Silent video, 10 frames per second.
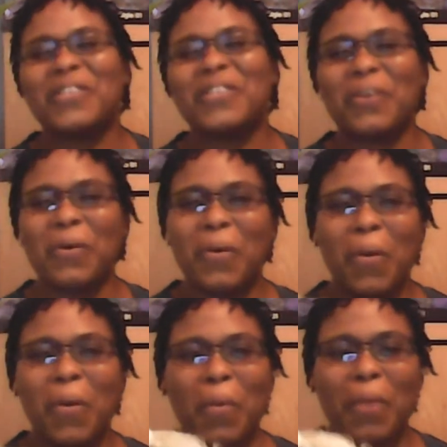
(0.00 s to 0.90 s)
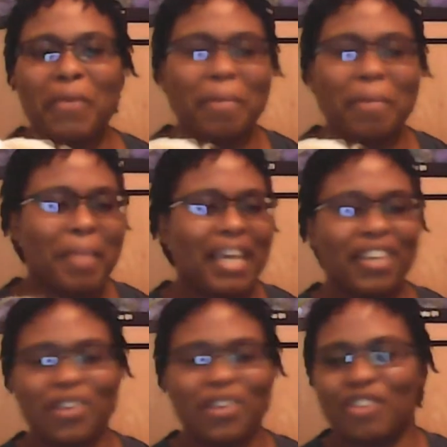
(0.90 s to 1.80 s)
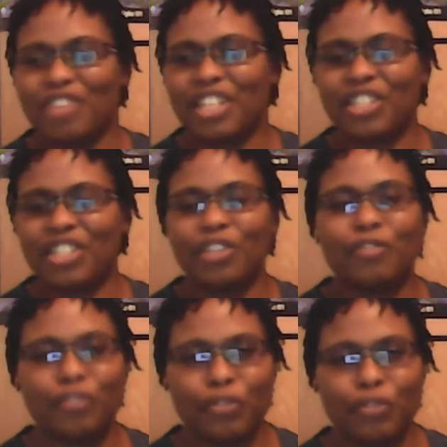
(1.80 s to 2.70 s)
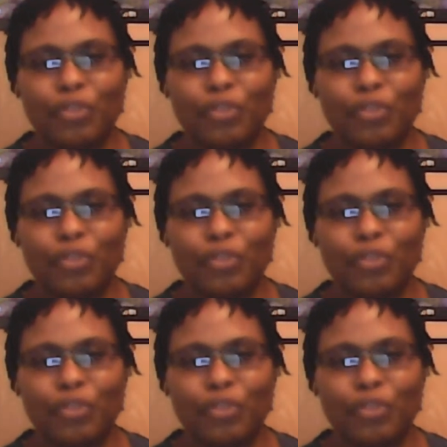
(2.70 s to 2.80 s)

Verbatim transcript: so when we're making our traditional food,